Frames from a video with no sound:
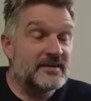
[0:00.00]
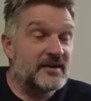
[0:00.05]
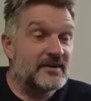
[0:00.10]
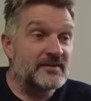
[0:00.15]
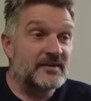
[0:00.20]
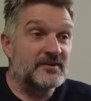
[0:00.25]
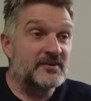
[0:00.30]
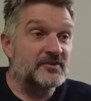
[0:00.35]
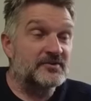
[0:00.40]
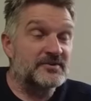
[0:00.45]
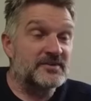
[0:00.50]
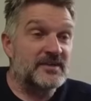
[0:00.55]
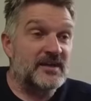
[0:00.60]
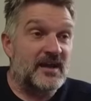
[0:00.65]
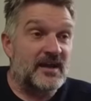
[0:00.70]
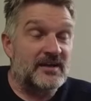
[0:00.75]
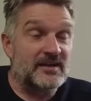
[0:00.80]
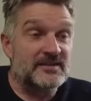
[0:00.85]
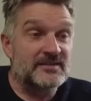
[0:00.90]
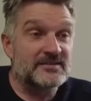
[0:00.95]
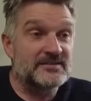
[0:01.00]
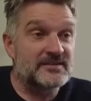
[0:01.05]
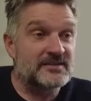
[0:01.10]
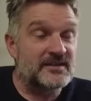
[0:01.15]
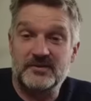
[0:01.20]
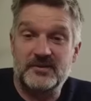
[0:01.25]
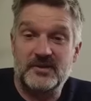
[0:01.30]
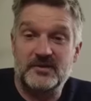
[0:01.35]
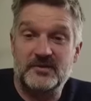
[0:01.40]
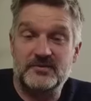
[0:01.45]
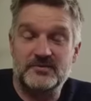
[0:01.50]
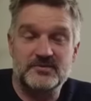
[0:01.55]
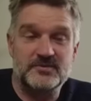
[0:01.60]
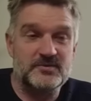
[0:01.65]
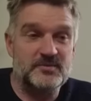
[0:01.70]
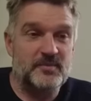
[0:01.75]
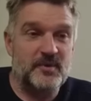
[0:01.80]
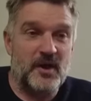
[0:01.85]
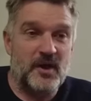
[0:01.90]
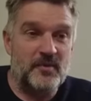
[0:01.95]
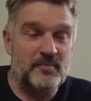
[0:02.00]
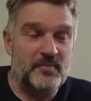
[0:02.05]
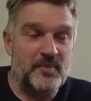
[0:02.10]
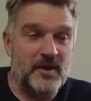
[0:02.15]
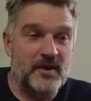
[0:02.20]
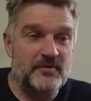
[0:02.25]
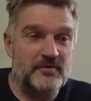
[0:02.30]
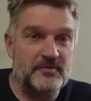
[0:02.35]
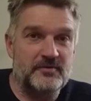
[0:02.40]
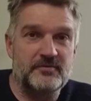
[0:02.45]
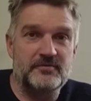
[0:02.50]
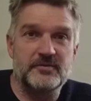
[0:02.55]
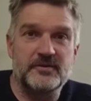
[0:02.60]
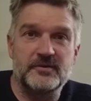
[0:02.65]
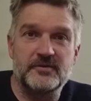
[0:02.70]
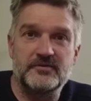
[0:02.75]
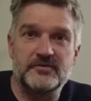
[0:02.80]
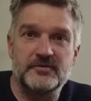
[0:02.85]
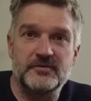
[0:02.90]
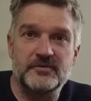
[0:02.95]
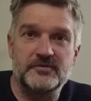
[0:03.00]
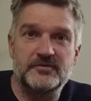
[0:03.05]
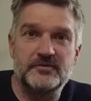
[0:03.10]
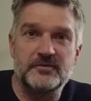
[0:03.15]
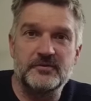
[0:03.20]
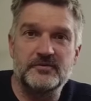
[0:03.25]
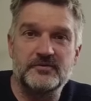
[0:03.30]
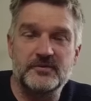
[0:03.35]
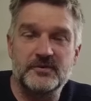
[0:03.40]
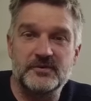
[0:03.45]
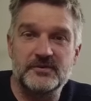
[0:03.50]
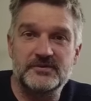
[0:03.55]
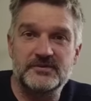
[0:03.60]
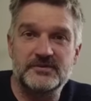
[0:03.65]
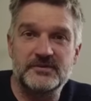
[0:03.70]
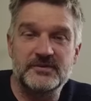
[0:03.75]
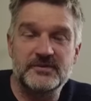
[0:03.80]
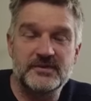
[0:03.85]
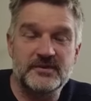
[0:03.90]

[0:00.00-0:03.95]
And then got to Callis, there was about 3 or 4 foot of water.